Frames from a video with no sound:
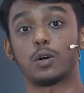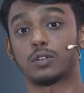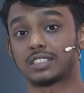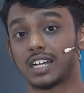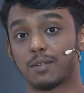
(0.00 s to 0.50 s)
our
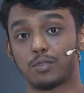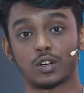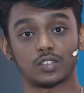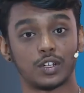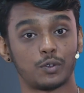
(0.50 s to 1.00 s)
side
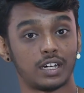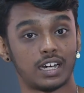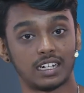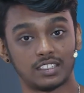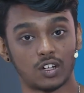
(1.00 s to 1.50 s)
because we couldn't
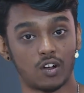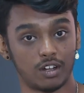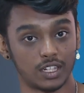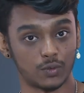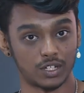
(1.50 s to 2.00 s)
answer all
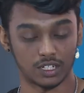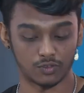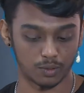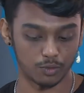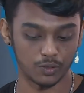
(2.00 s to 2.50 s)
the questions
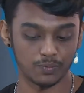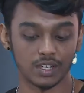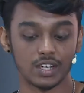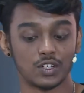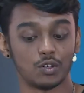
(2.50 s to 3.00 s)
from you.
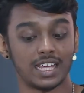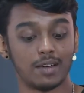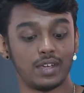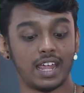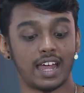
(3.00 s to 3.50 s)
Should there
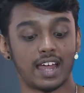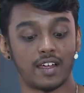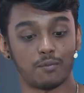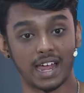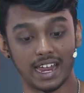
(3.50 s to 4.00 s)
be
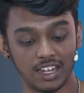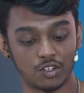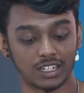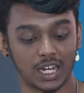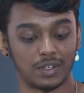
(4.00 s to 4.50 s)
any
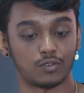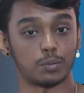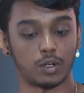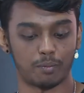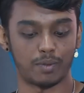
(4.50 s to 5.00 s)
shortcomings
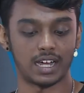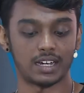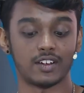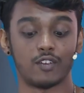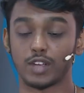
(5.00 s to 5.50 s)
from our part,
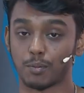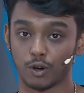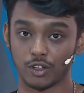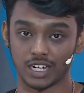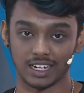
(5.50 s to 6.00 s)
we
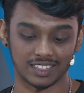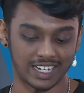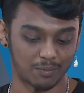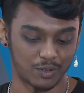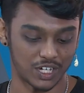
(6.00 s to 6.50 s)
apologize and
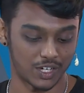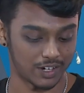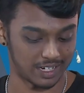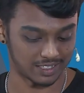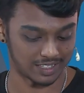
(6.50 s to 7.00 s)
appreciate your
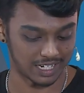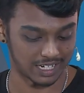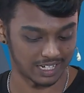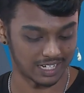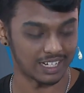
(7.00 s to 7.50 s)

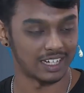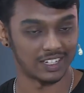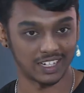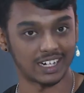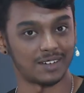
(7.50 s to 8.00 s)
understanding.
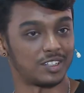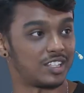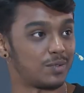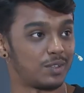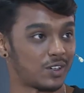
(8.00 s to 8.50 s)
Yeah, Mr.
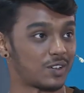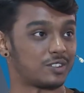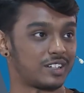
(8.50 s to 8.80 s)
Jimmy, your closing